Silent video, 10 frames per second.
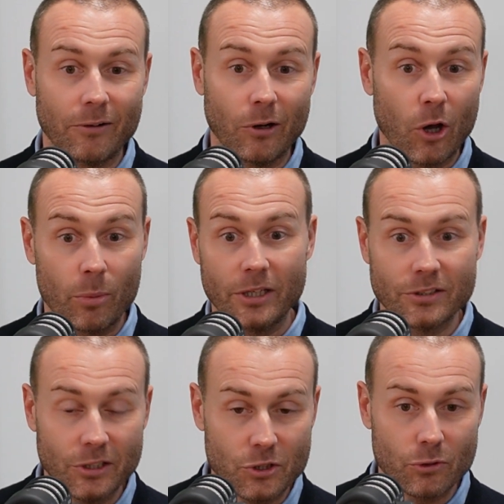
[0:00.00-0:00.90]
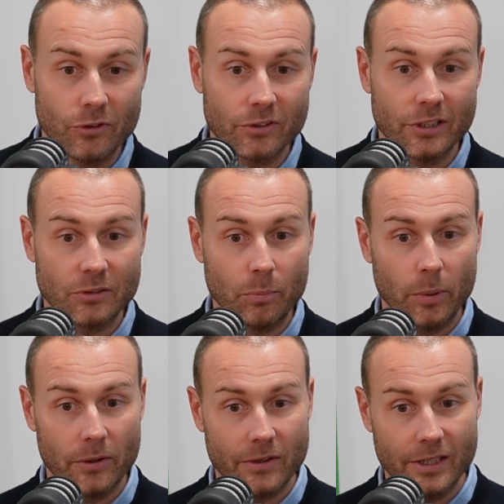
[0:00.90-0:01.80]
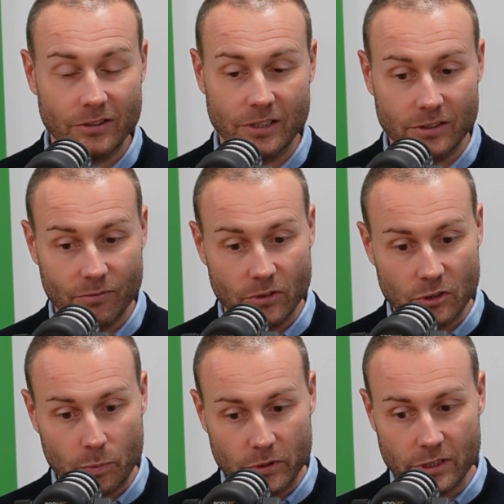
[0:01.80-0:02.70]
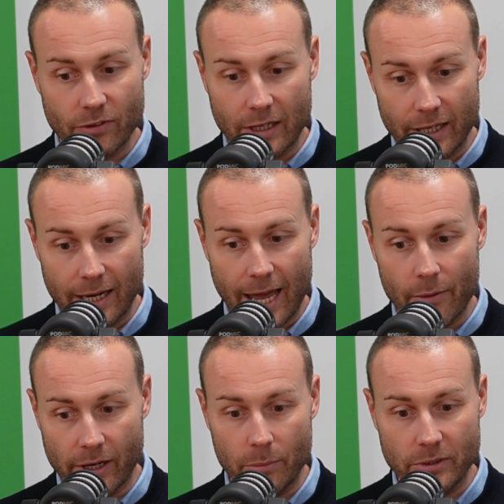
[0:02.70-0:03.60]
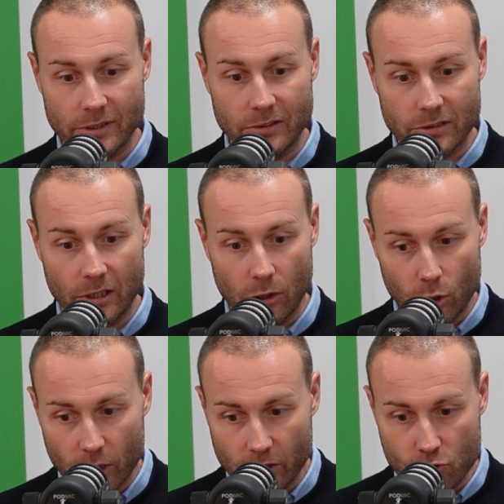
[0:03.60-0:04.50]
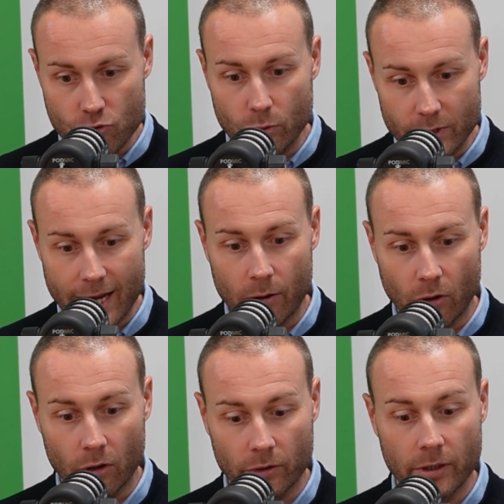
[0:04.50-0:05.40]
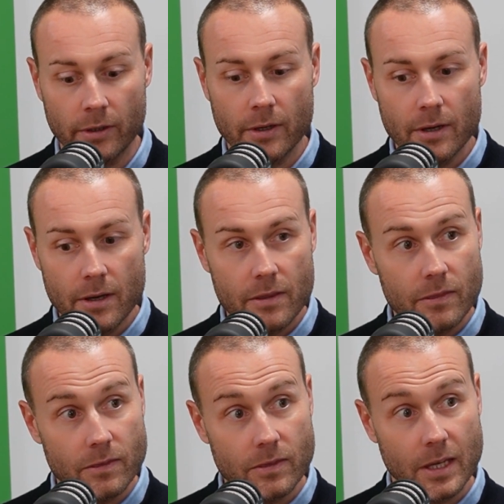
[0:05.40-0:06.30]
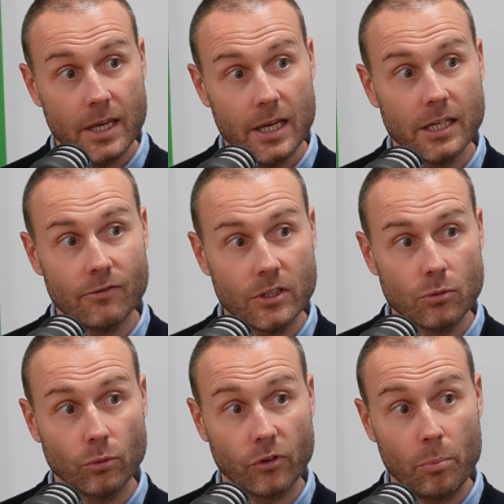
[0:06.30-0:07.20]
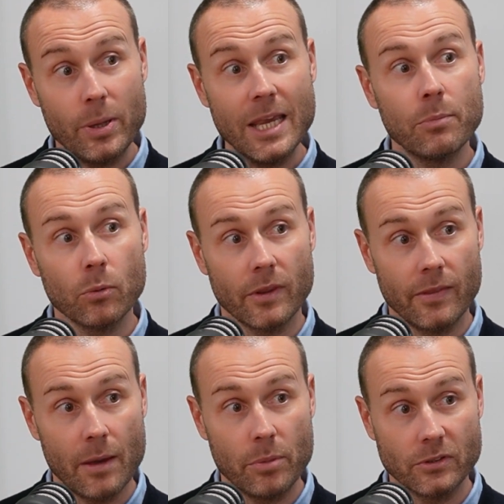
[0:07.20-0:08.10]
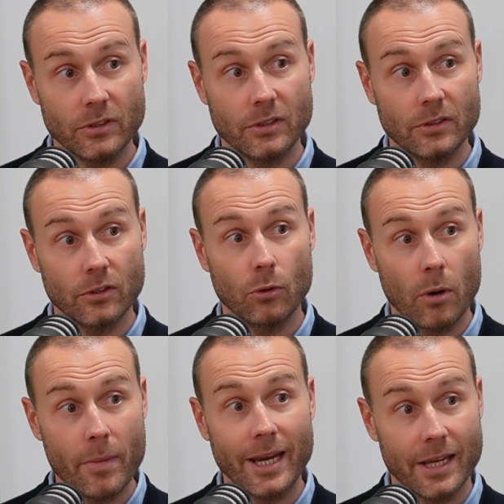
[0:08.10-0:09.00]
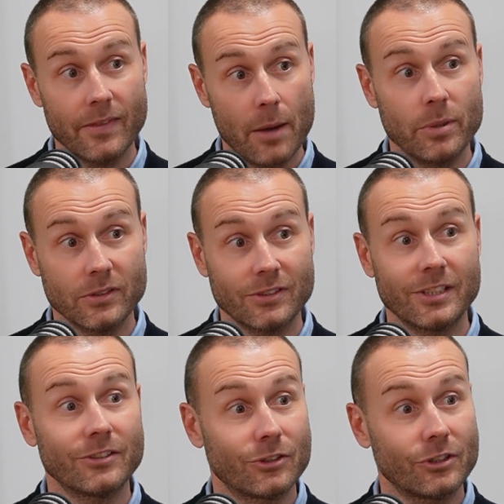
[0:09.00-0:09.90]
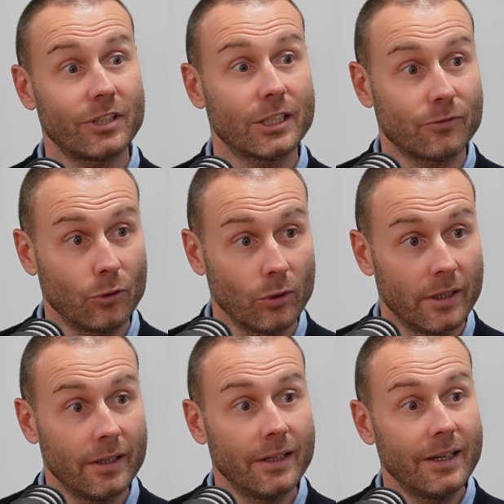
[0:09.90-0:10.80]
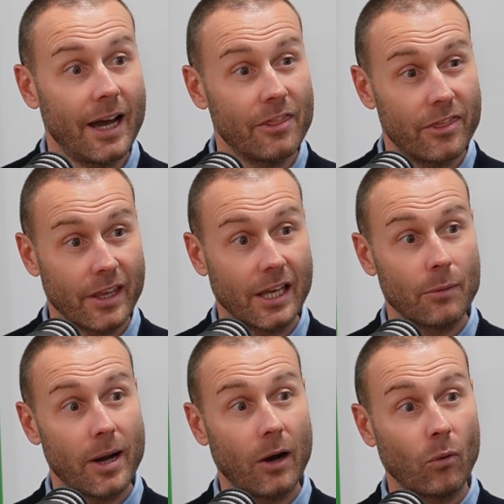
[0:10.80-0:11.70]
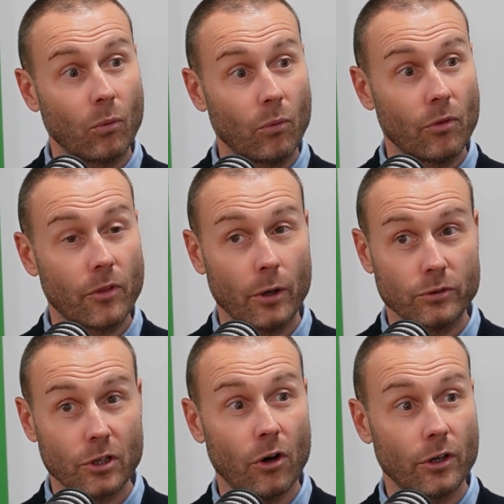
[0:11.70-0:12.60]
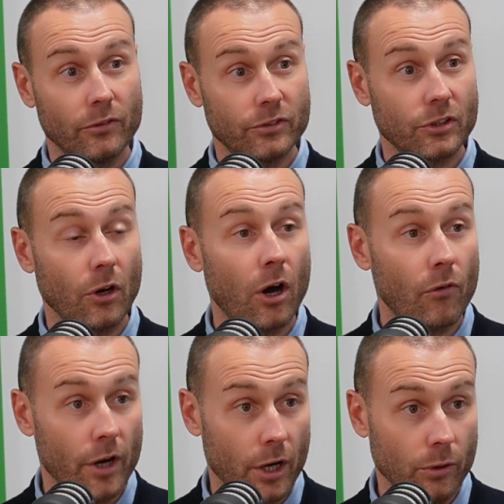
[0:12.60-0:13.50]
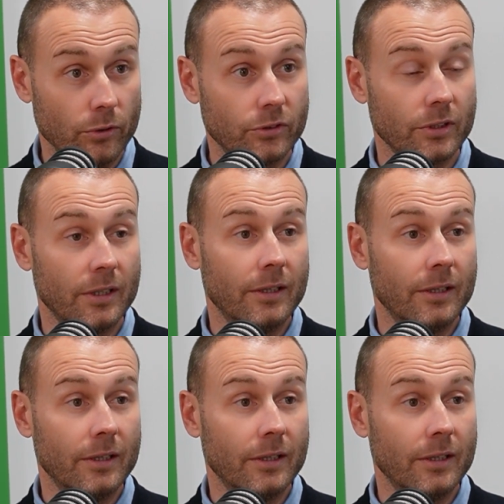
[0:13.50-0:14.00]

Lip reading: liability insurances, but this is specifically allowing a business to look and drill down on the key individuals, the people within their businesses who are making their businesses successful. Yeah. And thinking about those kind of scenarios